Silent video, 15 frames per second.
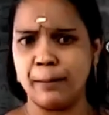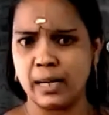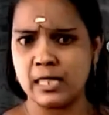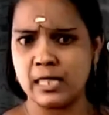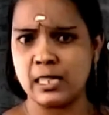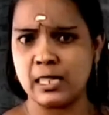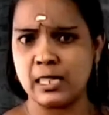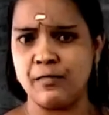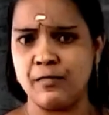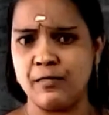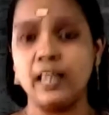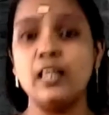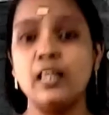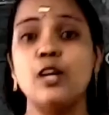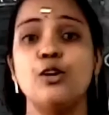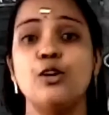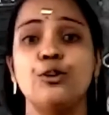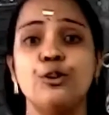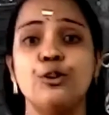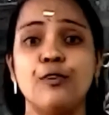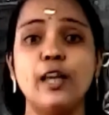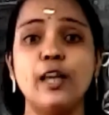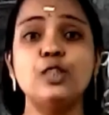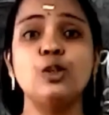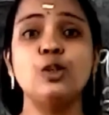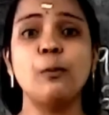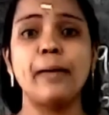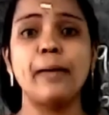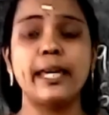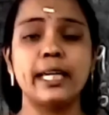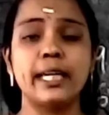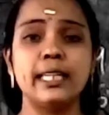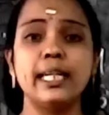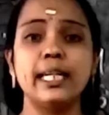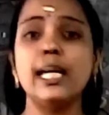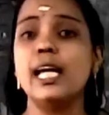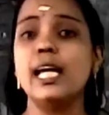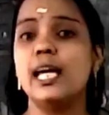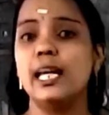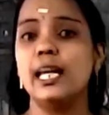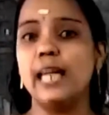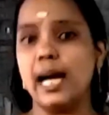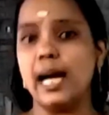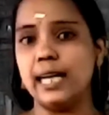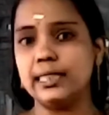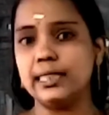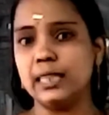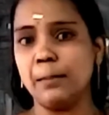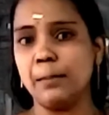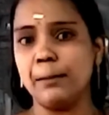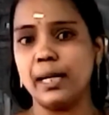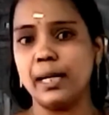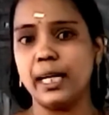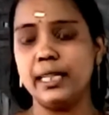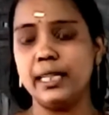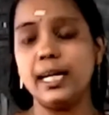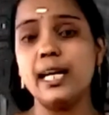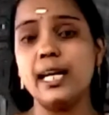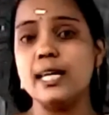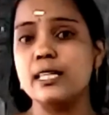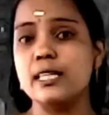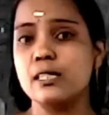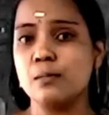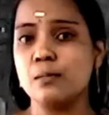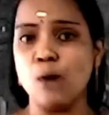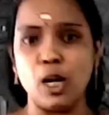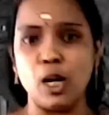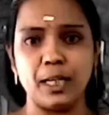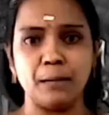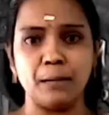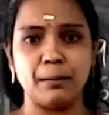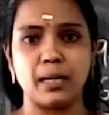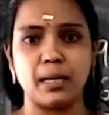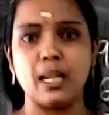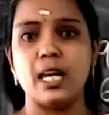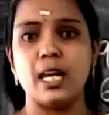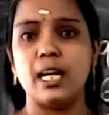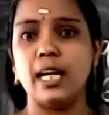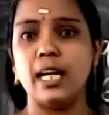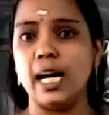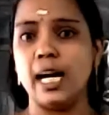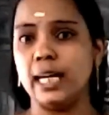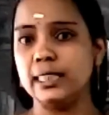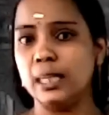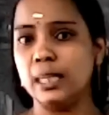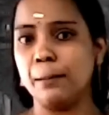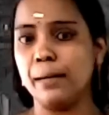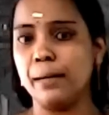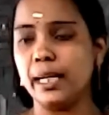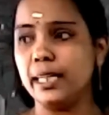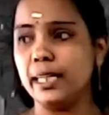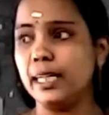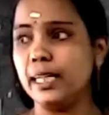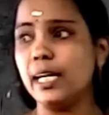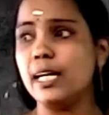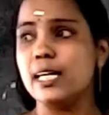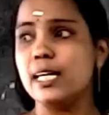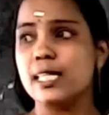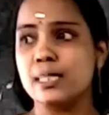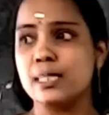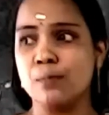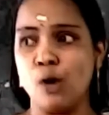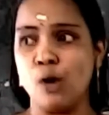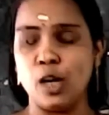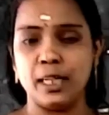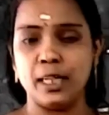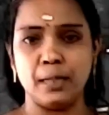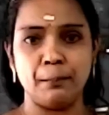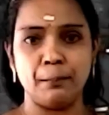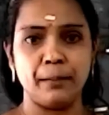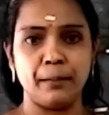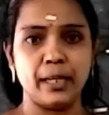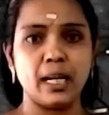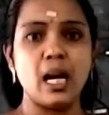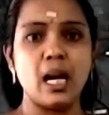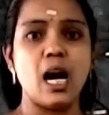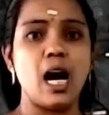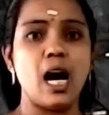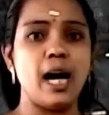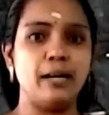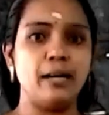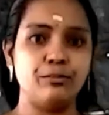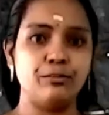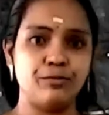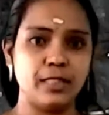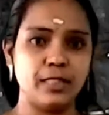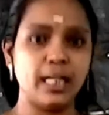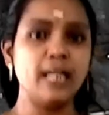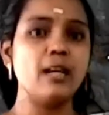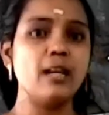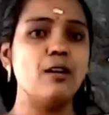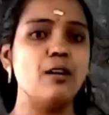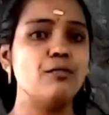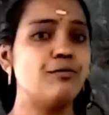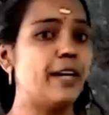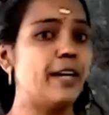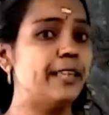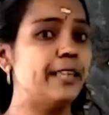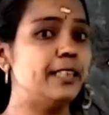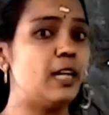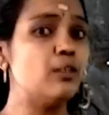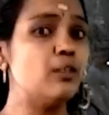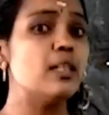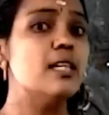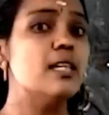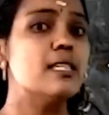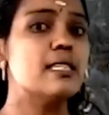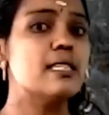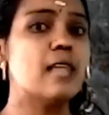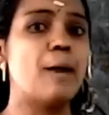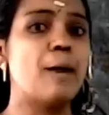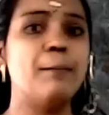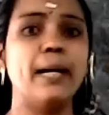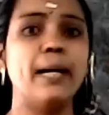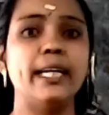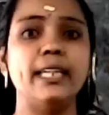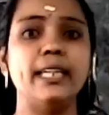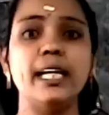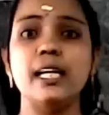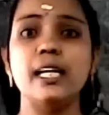is given? You want to make it a large number and a small number. Large number and a small number. After, find out sum and a